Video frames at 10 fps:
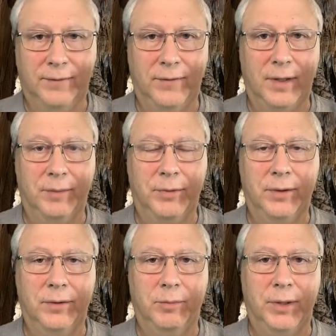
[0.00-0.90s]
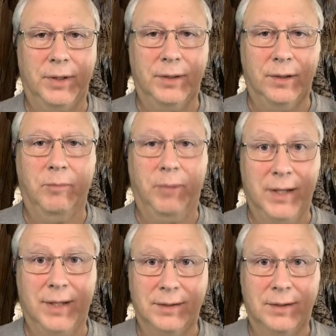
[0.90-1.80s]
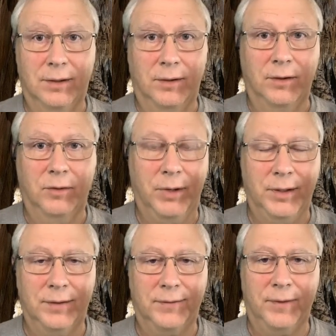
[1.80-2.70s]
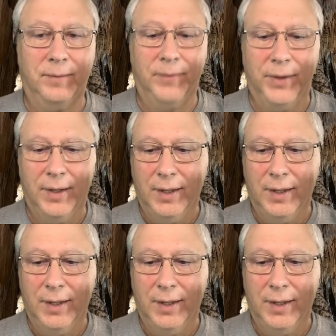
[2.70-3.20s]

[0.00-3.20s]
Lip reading: have developed their own opinions, learned their opinions from.